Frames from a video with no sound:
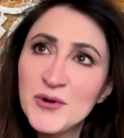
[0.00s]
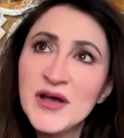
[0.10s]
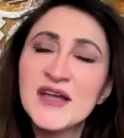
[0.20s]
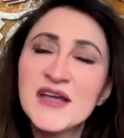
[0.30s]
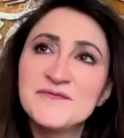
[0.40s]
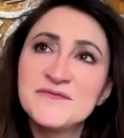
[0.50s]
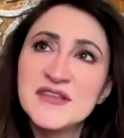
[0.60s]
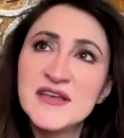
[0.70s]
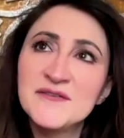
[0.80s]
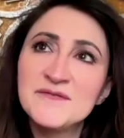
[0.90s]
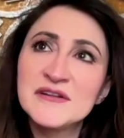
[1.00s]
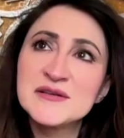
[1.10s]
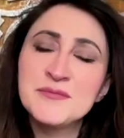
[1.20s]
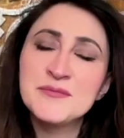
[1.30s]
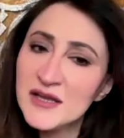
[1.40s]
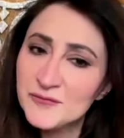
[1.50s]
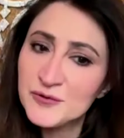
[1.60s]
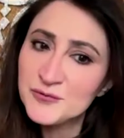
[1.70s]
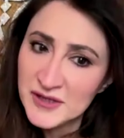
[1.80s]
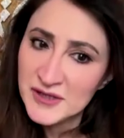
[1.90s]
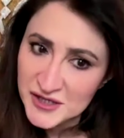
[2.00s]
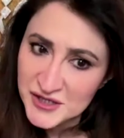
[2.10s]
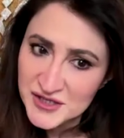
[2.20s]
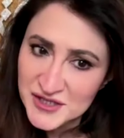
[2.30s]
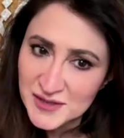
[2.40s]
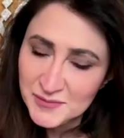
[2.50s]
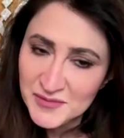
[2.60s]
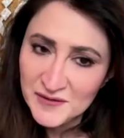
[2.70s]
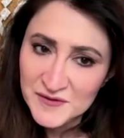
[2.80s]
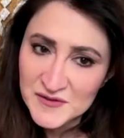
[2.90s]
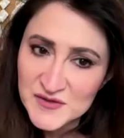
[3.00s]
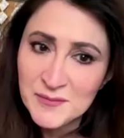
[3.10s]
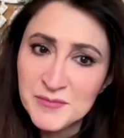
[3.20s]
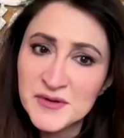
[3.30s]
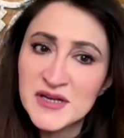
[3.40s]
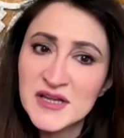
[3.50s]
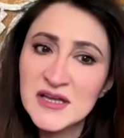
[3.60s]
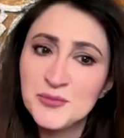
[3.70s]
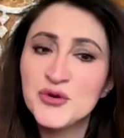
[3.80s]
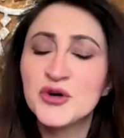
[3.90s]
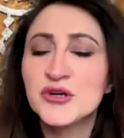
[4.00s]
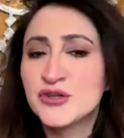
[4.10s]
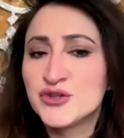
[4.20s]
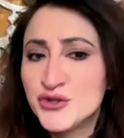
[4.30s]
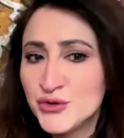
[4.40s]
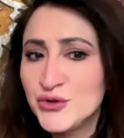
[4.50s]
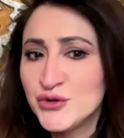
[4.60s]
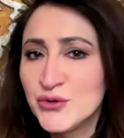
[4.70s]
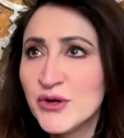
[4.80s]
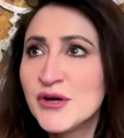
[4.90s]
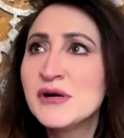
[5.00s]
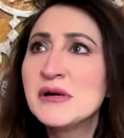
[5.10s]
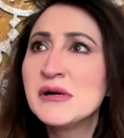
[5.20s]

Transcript: Well, if it's a meaningful relationship, if it's somebody important to you,